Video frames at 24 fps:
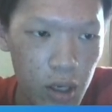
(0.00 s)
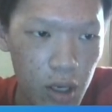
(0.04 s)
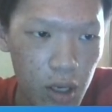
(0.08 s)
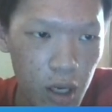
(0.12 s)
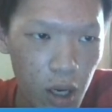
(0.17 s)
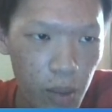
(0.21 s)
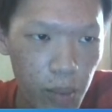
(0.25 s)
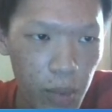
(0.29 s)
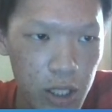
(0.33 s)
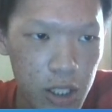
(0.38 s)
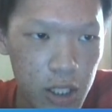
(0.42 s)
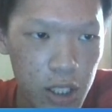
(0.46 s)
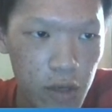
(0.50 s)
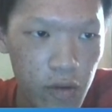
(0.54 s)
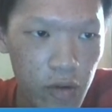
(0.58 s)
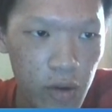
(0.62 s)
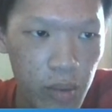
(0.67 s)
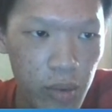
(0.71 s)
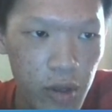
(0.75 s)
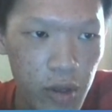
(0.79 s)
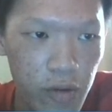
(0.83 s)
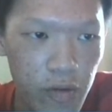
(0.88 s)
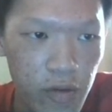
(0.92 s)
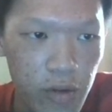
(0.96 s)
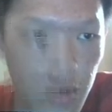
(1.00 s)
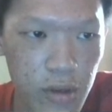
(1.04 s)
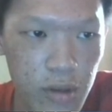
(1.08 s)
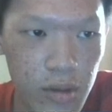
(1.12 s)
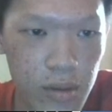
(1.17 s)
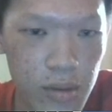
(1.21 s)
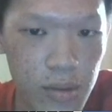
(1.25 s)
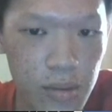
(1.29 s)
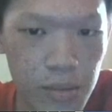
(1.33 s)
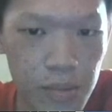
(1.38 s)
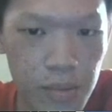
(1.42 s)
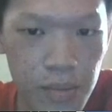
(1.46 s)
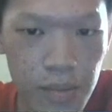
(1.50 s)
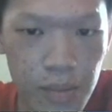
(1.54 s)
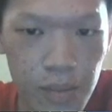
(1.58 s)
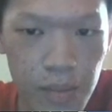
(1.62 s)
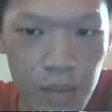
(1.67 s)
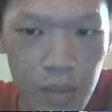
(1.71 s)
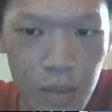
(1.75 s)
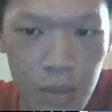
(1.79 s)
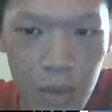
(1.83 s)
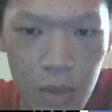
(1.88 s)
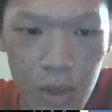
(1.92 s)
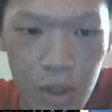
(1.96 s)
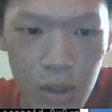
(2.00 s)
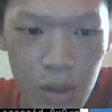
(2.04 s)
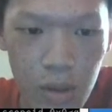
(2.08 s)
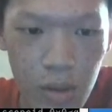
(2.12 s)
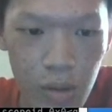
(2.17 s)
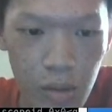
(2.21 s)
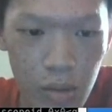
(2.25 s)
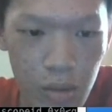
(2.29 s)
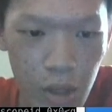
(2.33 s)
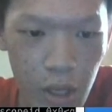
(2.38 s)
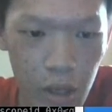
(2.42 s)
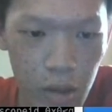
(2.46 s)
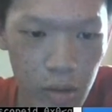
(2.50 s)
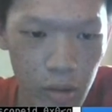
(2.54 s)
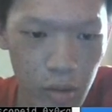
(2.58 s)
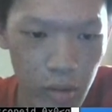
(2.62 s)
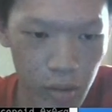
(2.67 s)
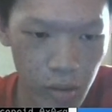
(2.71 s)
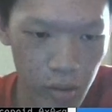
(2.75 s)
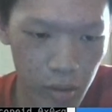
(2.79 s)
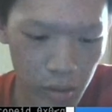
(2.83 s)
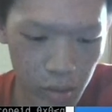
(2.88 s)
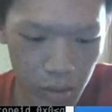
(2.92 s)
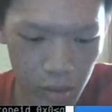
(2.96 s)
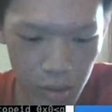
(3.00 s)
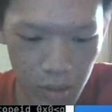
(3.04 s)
Apache web server. So next,